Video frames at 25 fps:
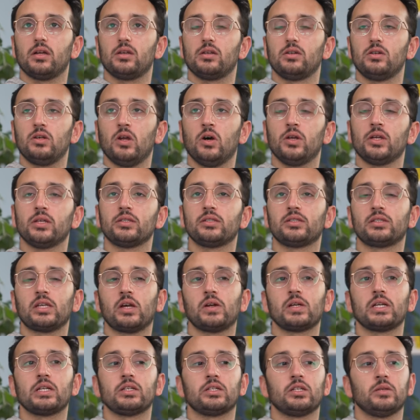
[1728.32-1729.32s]
Not
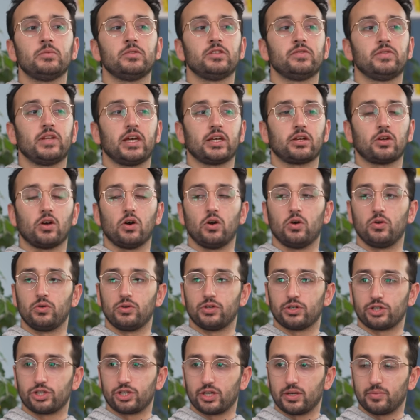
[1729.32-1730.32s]
necessarily in terms of like
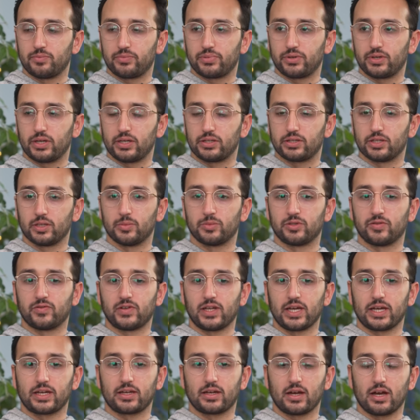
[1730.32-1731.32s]
ownership, in terms
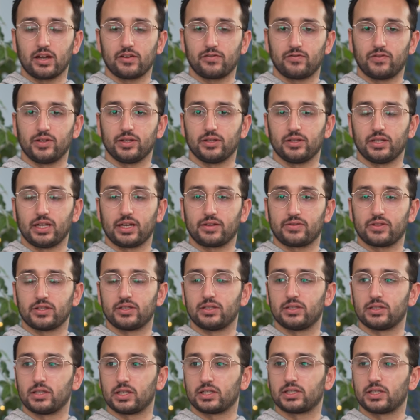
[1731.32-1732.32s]
of like, I feel like
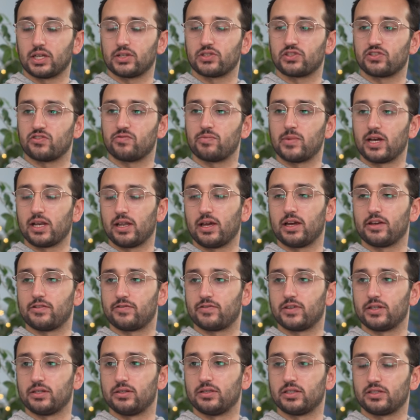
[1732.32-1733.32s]
this is an extension of my
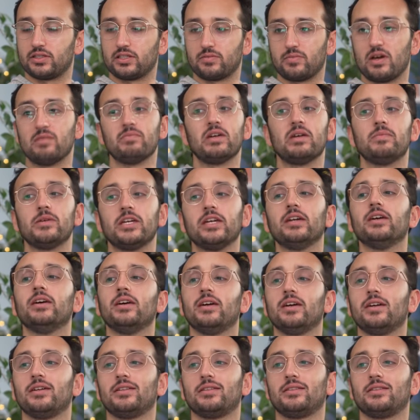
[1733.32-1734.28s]
life and this is my baby.